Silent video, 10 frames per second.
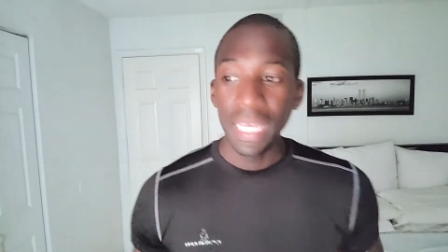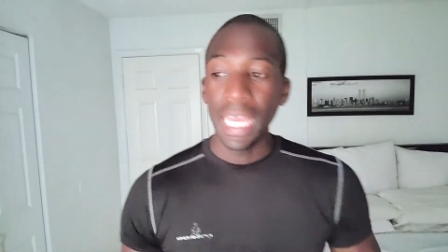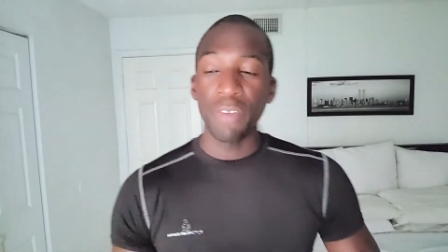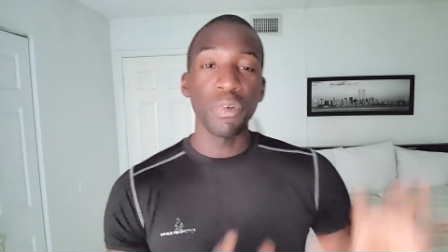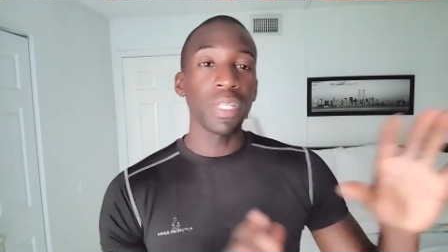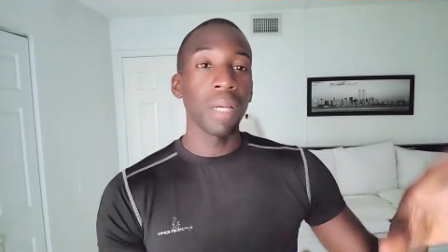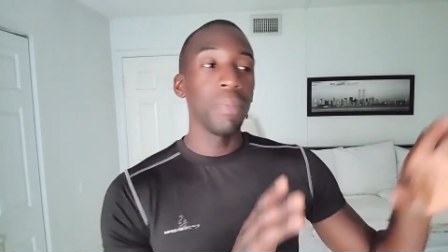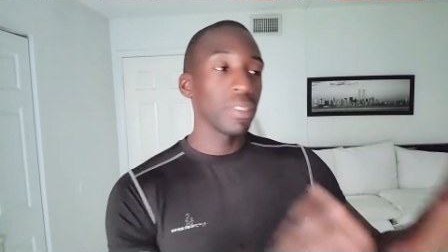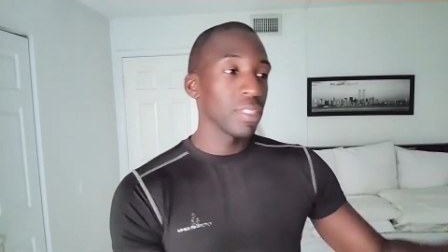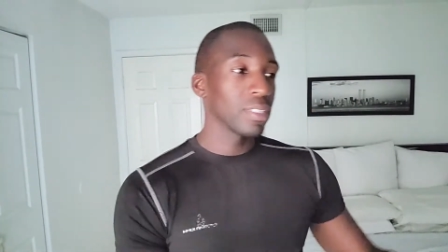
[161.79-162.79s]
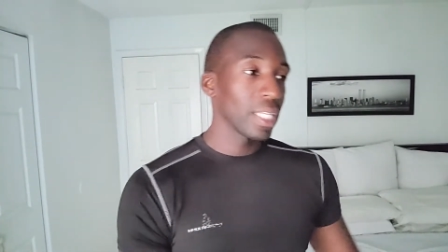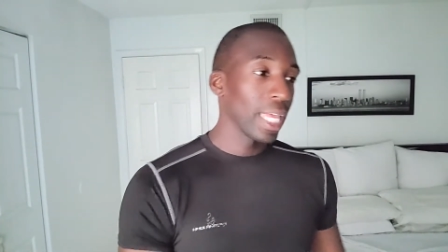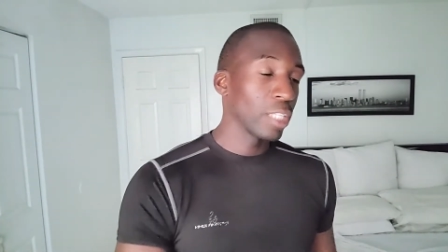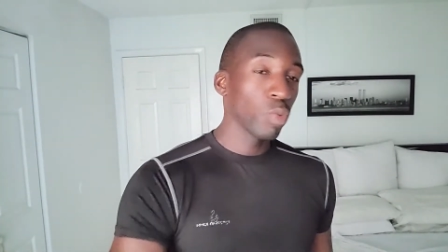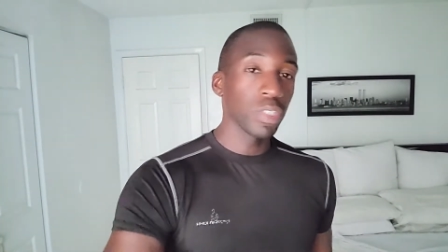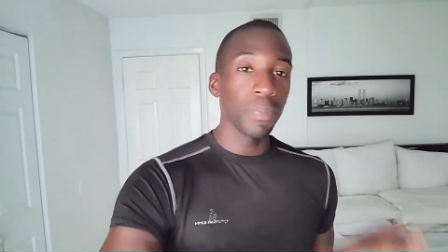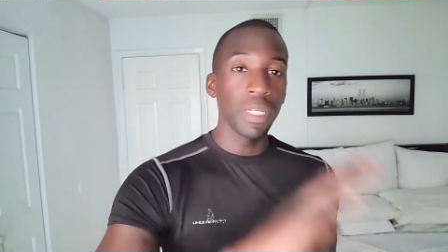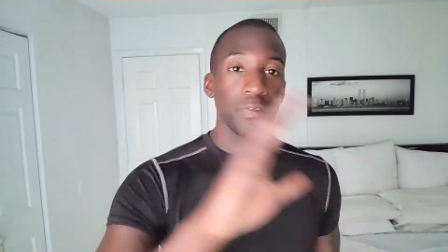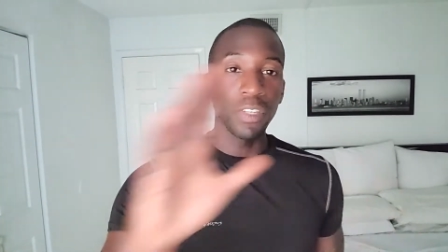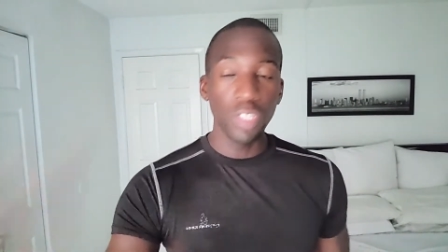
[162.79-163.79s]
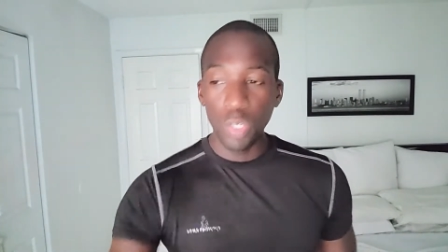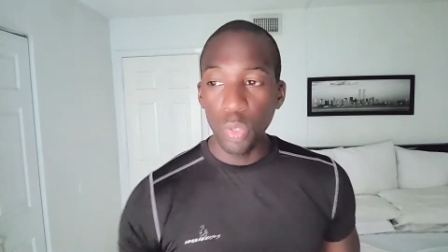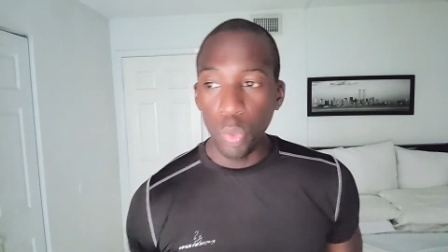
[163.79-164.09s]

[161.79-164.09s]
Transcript: If running a business is going to benefit you